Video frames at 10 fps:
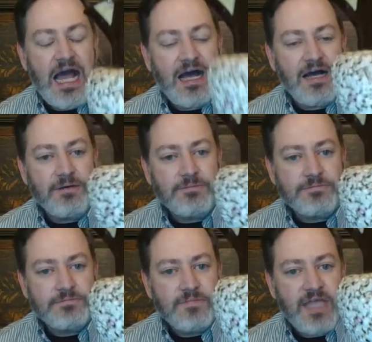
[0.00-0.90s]

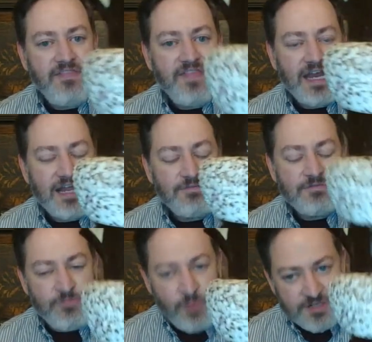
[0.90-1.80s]
And then I
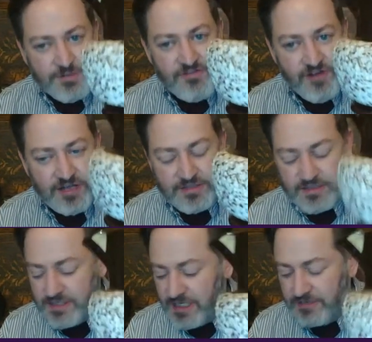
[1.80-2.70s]
went to my
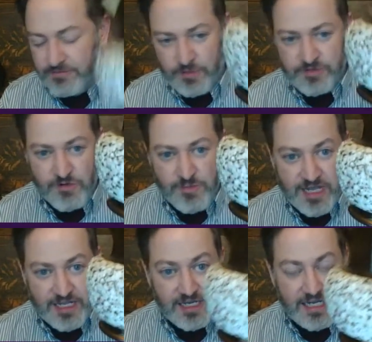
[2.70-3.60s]
friend, we went to
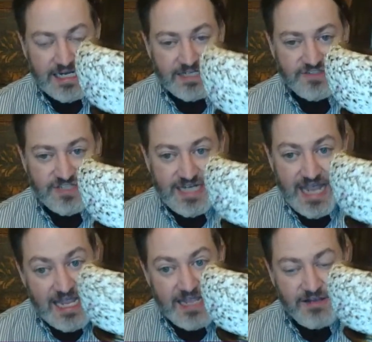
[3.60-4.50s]
Rebecca, and I just said,
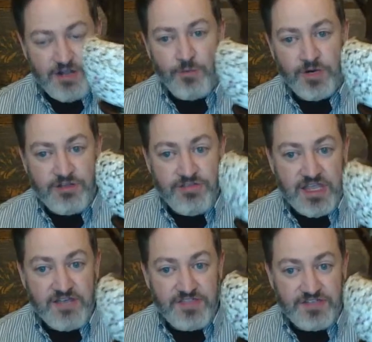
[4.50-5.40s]
hey, you know, what do you
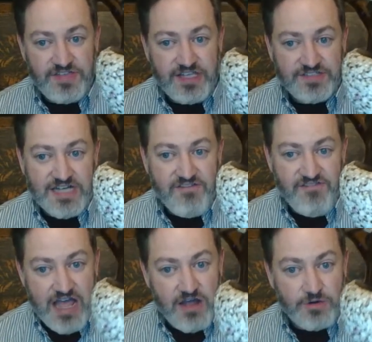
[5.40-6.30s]
think of these things that I
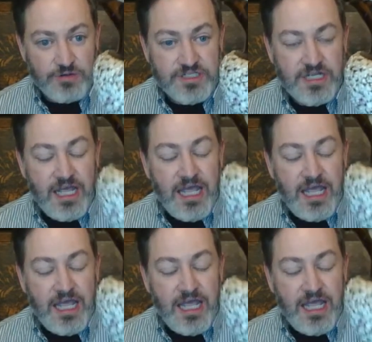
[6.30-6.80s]
found?